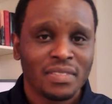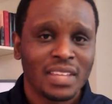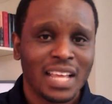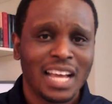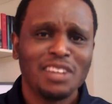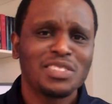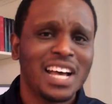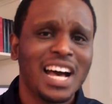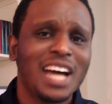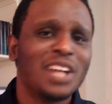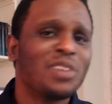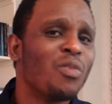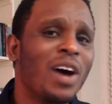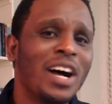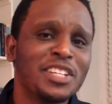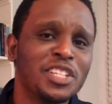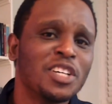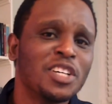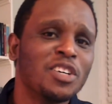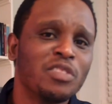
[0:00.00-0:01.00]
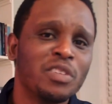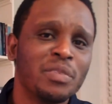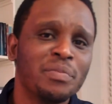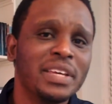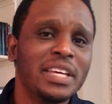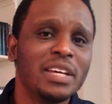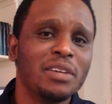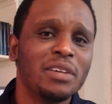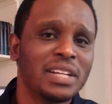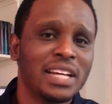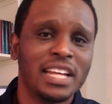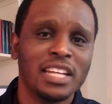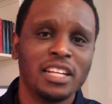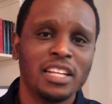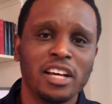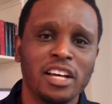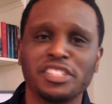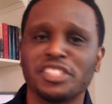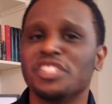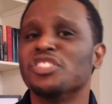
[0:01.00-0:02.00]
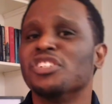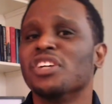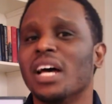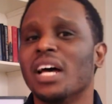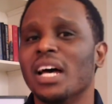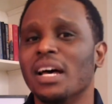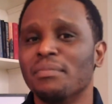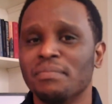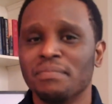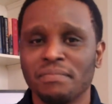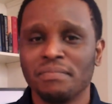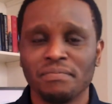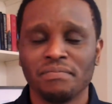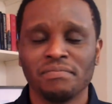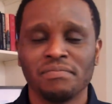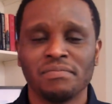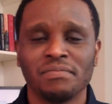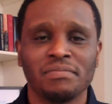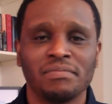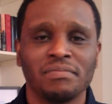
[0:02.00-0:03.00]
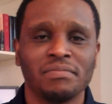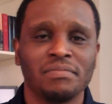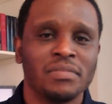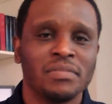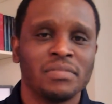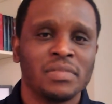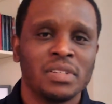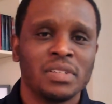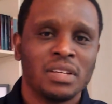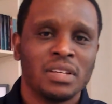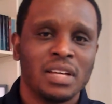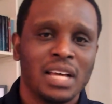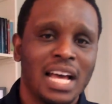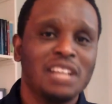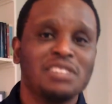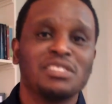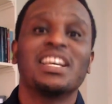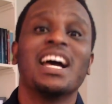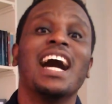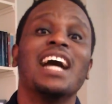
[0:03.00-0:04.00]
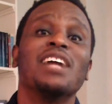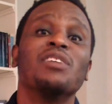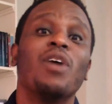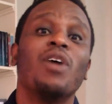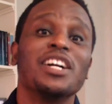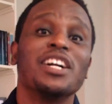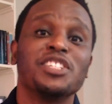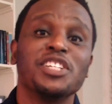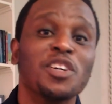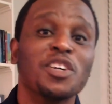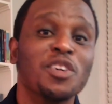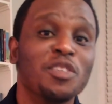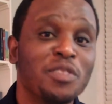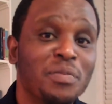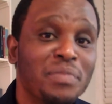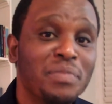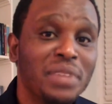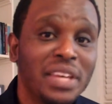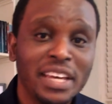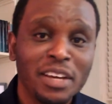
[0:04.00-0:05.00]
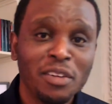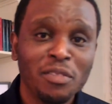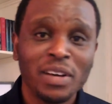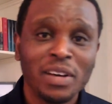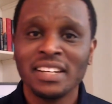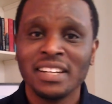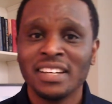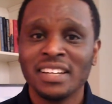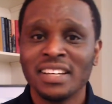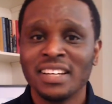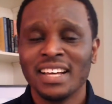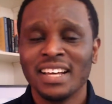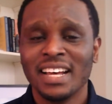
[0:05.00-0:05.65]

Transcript: How's God watching over me when I lost a job? How's God watching over me when